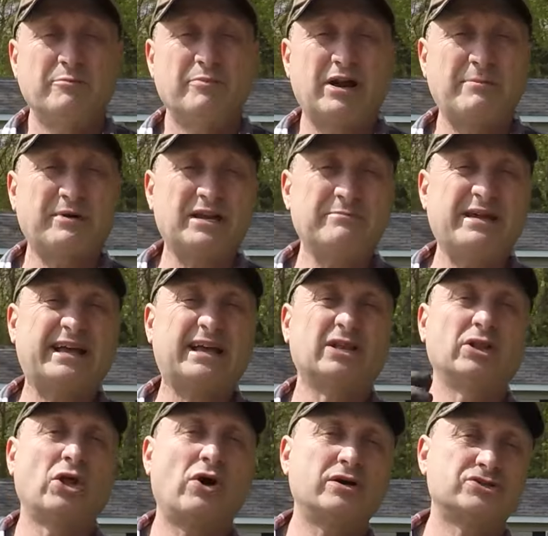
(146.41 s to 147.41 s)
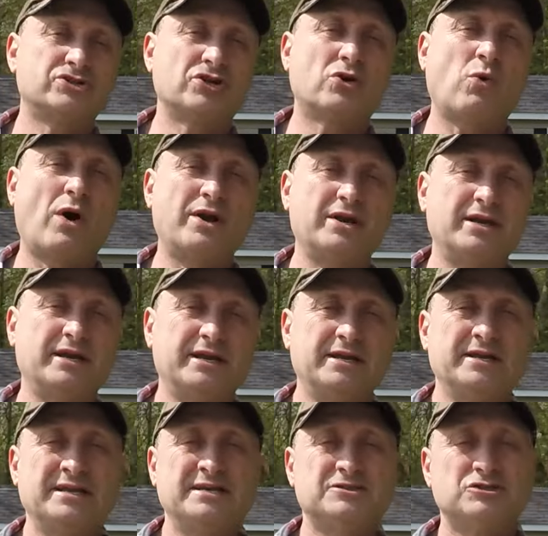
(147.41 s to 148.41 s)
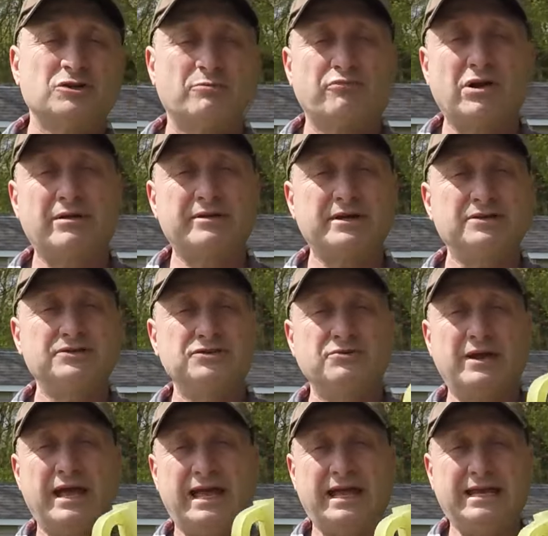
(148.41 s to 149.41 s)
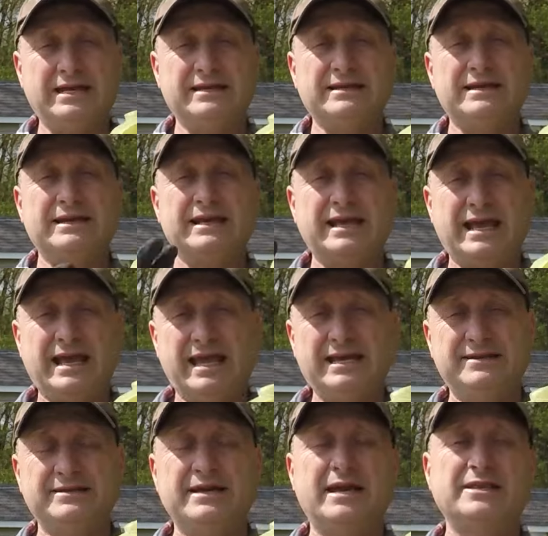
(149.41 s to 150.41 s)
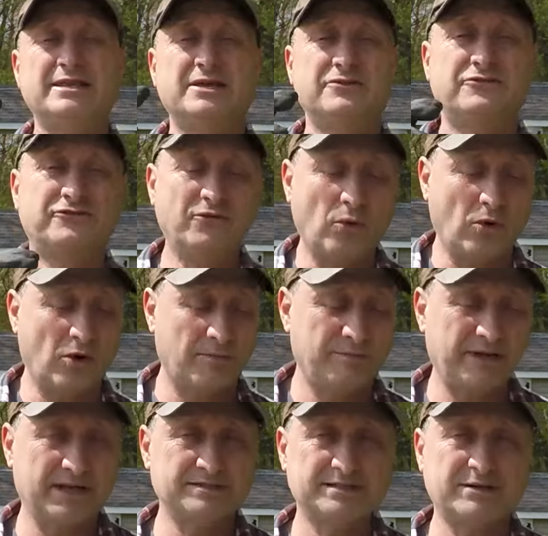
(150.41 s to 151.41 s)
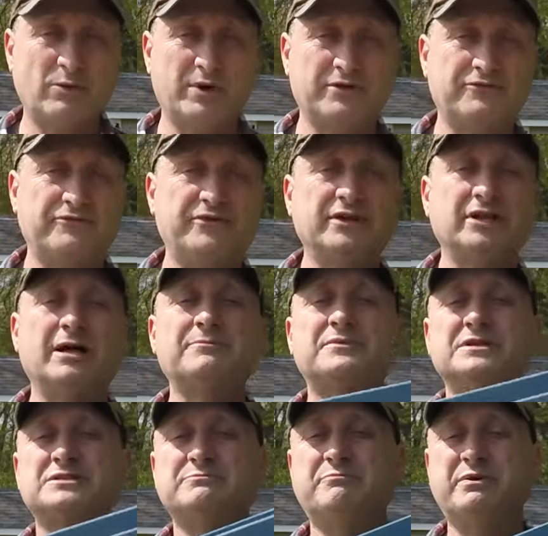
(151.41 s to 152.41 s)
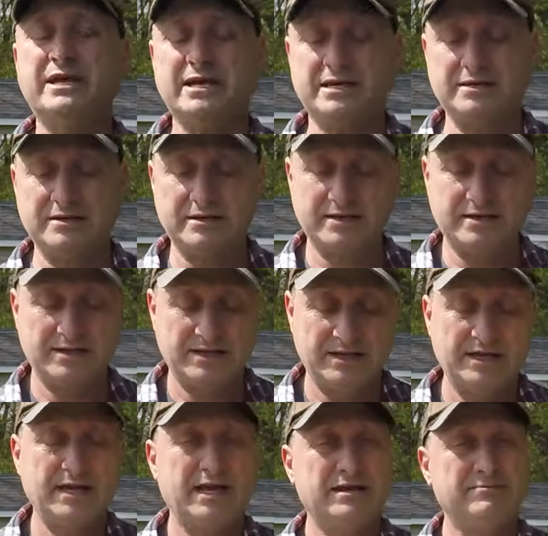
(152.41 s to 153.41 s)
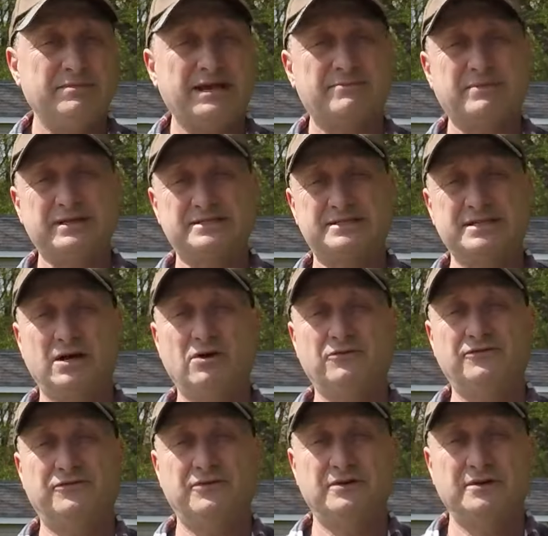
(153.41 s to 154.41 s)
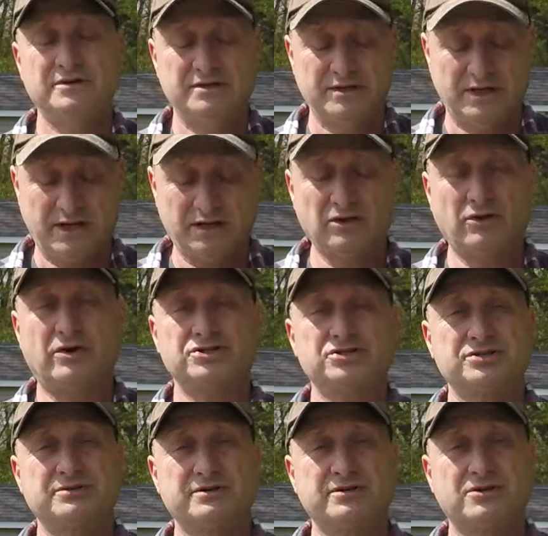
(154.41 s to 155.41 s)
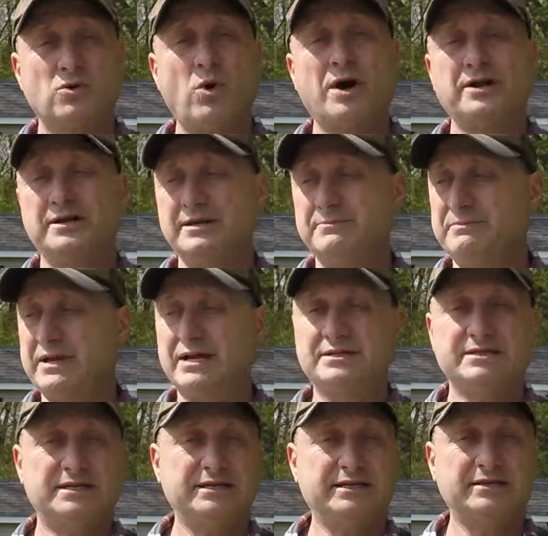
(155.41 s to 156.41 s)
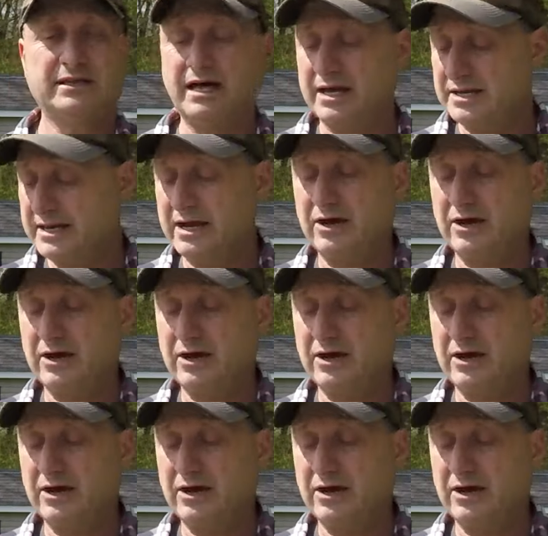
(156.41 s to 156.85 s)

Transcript: But I'm going to make a larger quantity, so I'm probably going to do eight, eight, and then four because I want to fill up this bin and make myself a larger quantity because I need a lot.